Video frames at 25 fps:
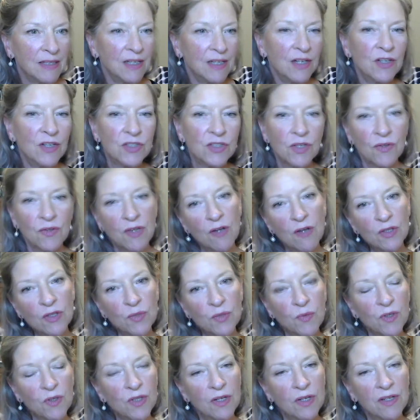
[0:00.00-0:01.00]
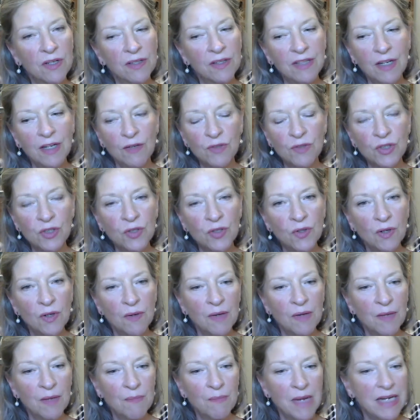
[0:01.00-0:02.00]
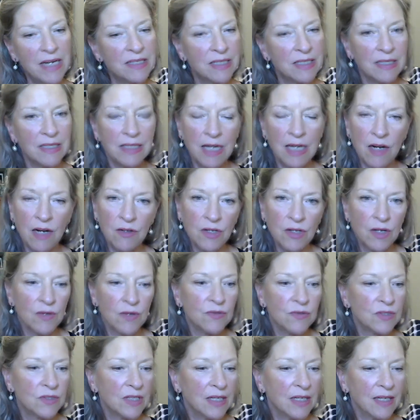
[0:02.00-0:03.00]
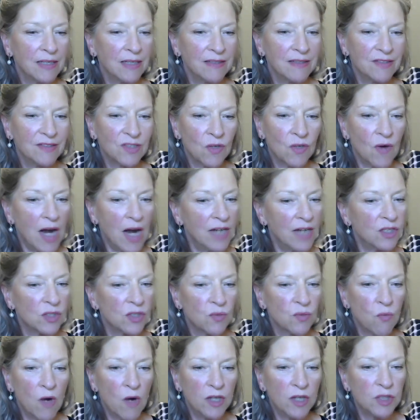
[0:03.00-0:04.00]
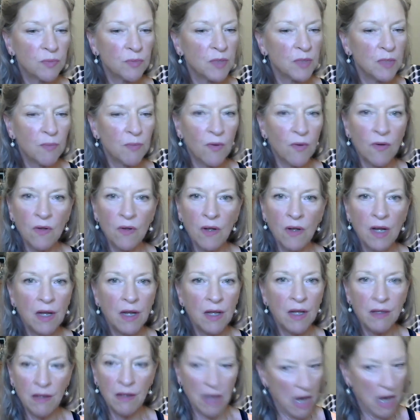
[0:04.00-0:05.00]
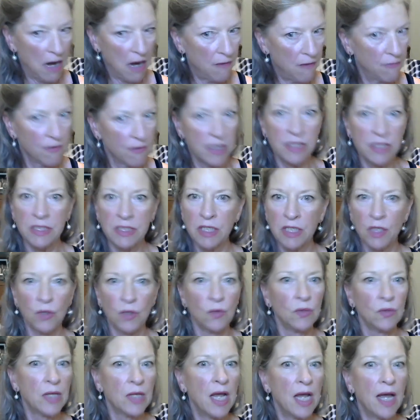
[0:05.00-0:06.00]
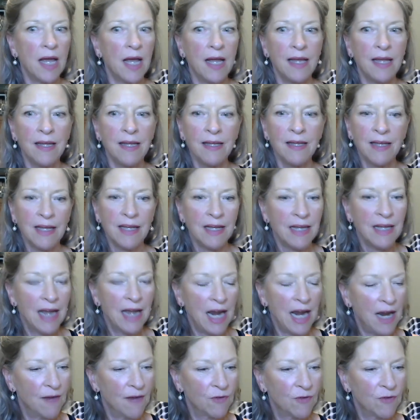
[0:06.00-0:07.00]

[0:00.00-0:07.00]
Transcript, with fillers: So those were uh, you know two amazing downloads and so I just watch people every single day have